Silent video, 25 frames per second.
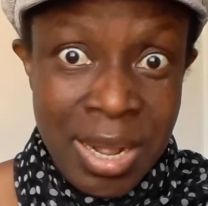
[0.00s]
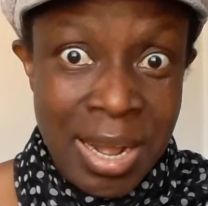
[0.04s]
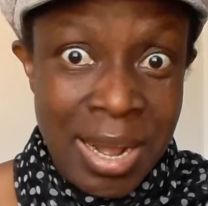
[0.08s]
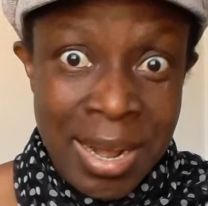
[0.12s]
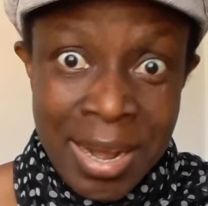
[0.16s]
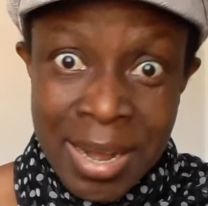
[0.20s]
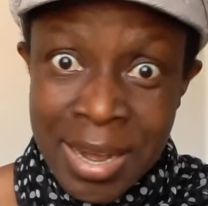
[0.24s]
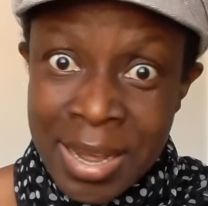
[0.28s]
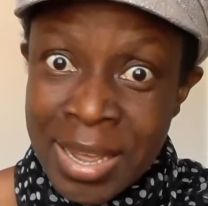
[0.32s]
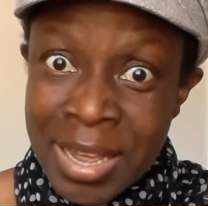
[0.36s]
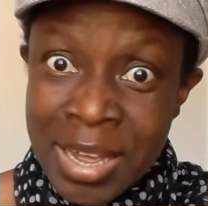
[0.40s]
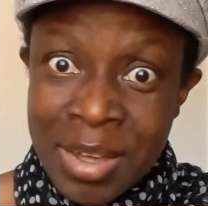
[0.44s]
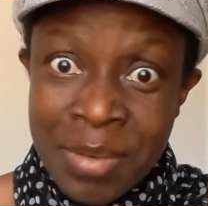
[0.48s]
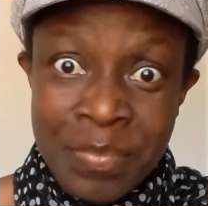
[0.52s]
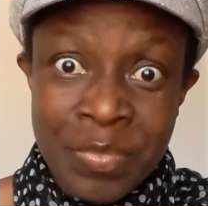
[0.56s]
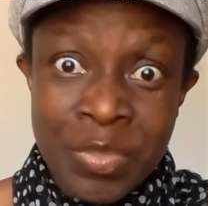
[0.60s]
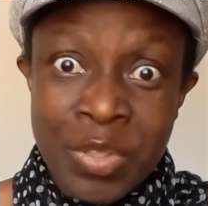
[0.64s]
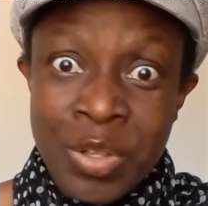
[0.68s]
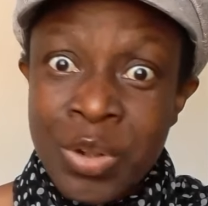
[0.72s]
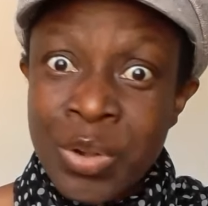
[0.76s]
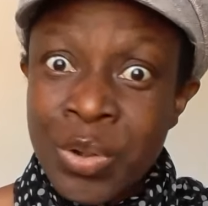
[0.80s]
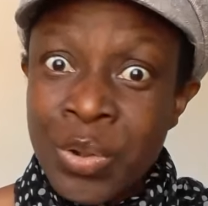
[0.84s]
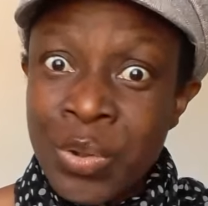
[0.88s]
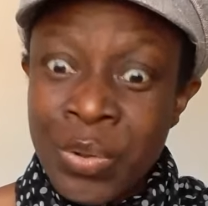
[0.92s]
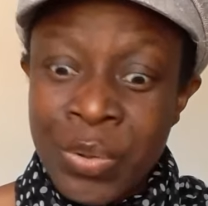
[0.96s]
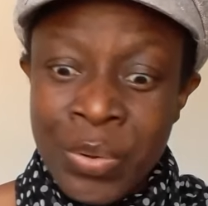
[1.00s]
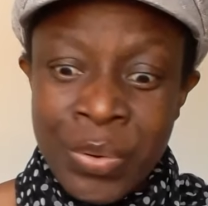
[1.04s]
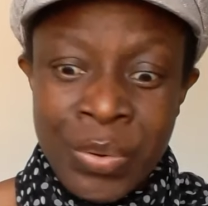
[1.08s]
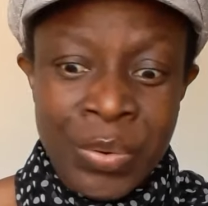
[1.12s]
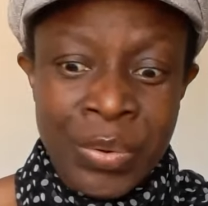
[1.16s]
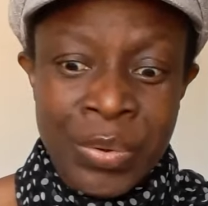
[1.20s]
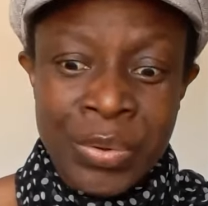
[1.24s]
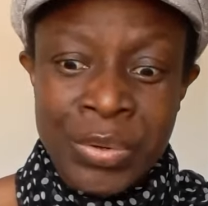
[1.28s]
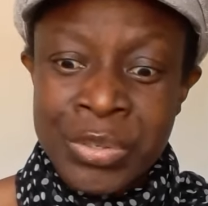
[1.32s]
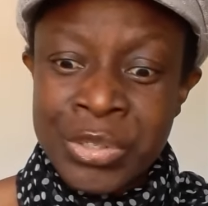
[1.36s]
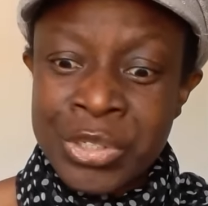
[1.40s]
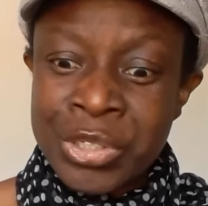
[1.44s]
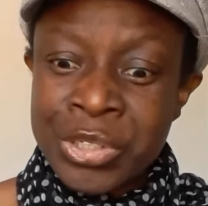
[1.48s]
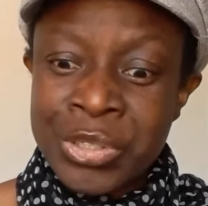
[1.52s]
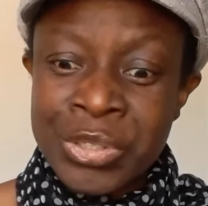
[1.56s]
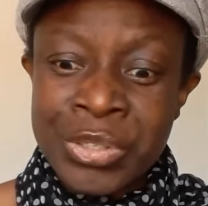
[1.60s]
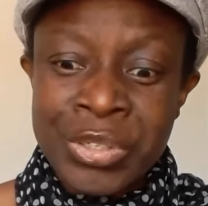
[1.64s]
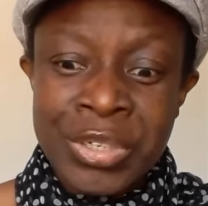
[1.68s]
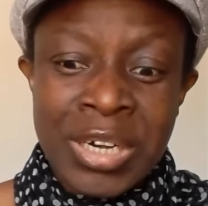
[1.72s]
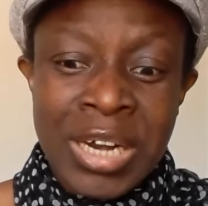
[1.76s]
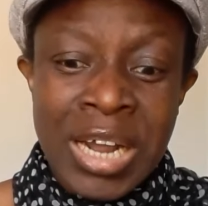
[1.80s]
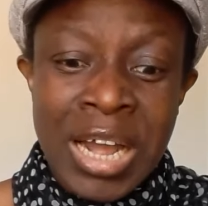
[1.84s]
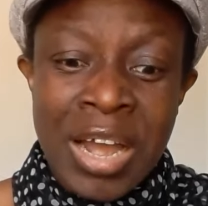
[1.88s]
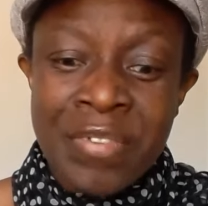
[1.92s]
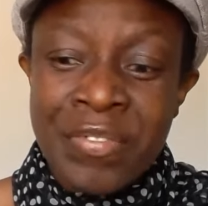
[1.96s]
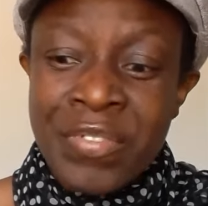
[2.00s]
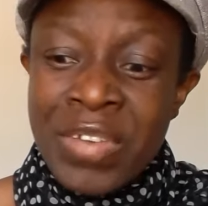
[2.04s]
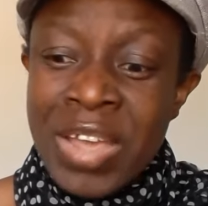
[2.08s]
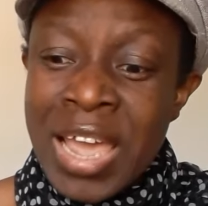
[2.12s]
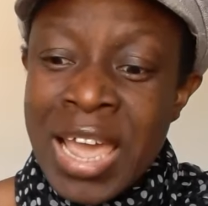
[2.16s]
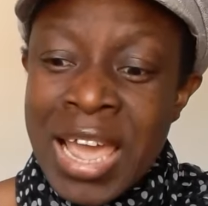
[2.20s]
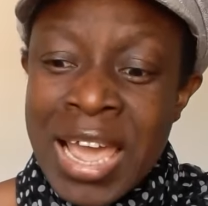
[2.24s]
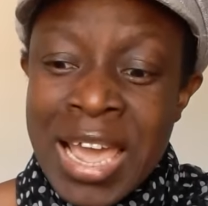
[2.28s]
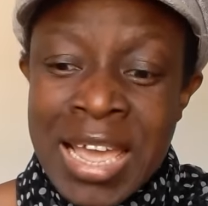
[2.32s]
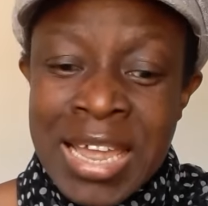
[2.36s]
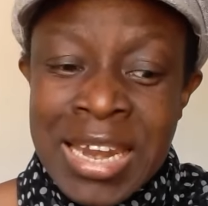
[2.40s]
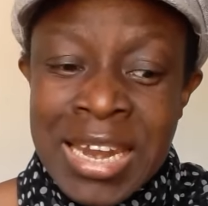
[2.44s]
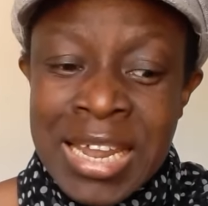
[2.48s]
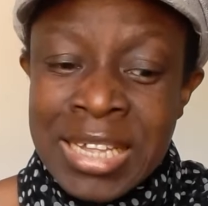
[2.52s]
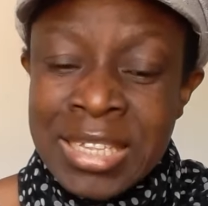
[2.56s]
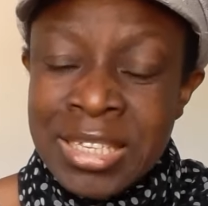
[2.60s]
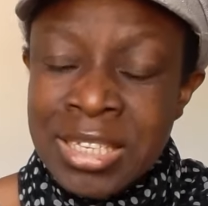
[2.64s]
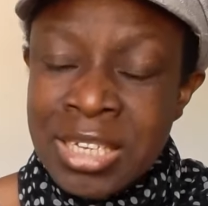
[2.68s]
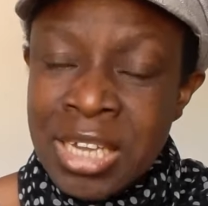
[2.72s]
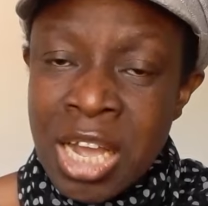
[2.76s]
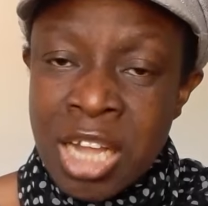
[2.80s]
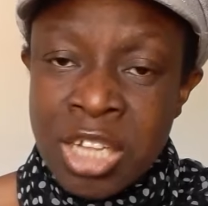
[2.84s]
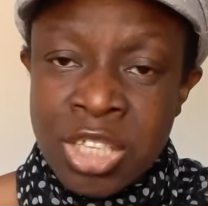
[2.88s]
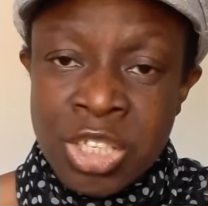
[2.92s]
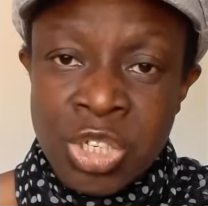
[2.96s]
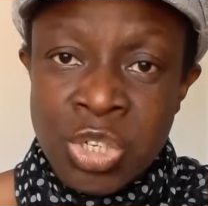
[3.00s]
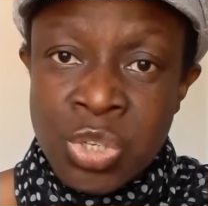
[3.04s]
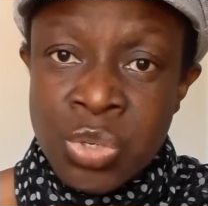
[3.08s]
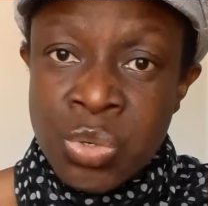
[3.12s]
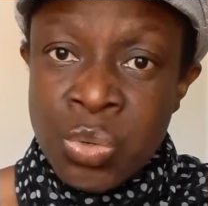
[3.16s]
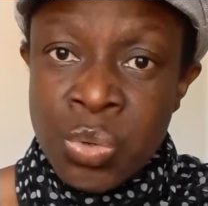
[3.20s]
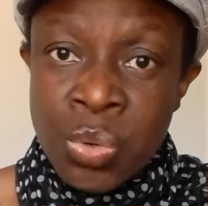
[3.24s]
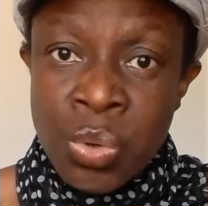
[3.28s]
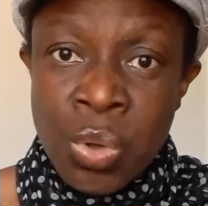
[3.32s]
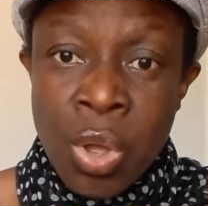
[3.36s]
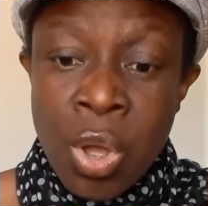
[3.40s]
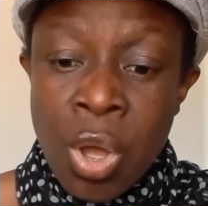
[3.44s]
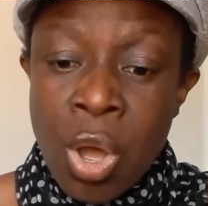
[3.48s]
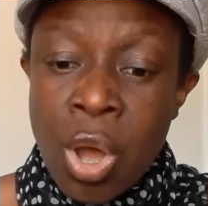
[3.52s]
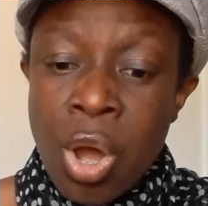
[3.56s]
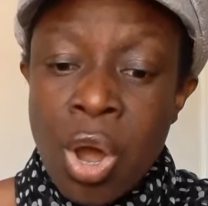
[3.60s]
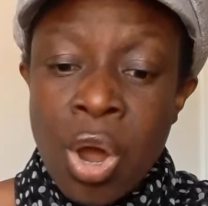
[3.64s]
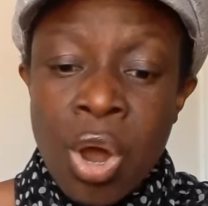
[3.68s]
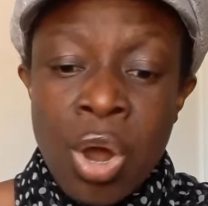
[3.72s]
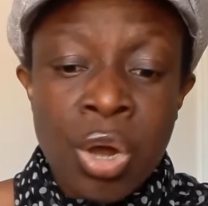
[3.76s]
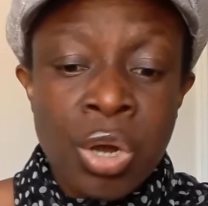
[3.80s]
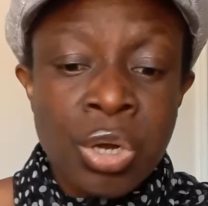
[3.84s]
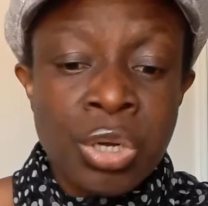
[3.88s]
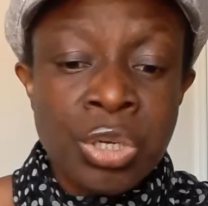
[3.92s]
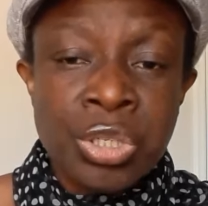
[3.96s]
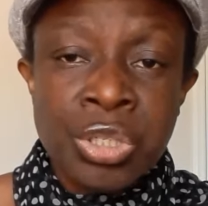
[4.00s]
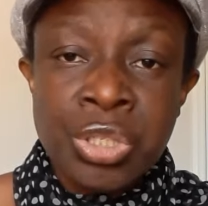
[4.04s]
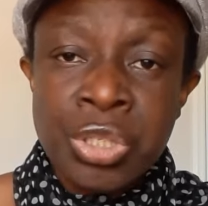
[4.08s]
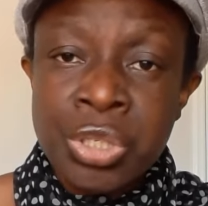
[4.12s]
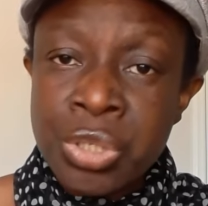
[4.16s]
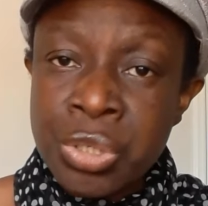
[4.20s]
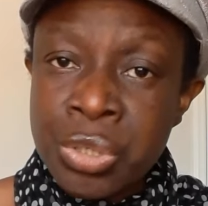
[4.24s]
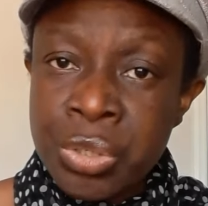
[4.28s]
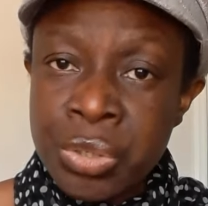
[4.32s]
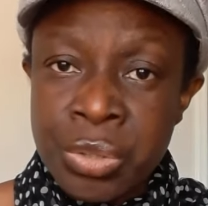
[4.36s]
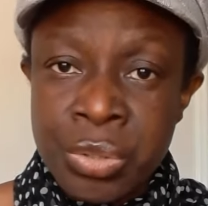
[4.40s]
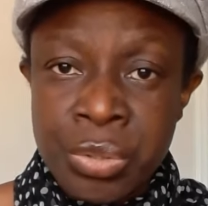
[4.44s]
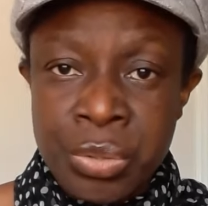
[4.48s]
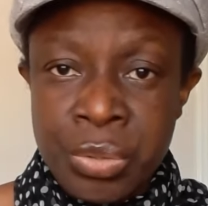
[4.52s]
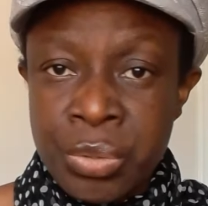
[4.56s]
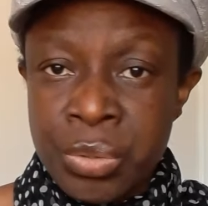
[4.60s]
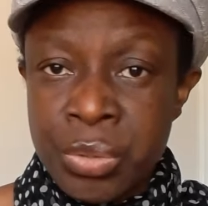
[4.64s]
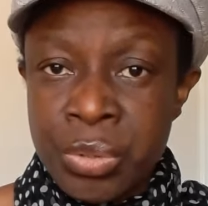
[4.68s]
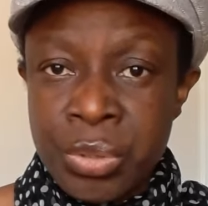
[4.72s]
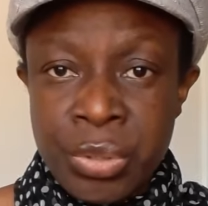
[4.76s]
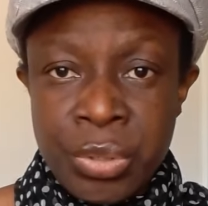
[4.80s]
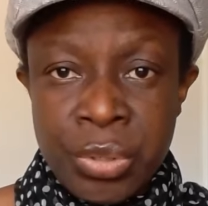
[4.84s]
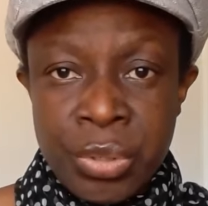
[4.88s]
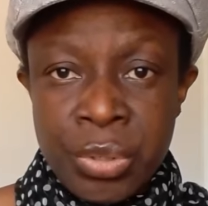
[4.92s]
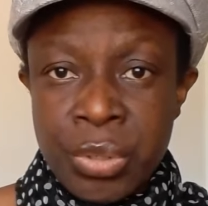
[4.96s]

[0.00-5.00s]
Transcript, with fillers: I am the Lord. You shouldn't have any tattoo on you.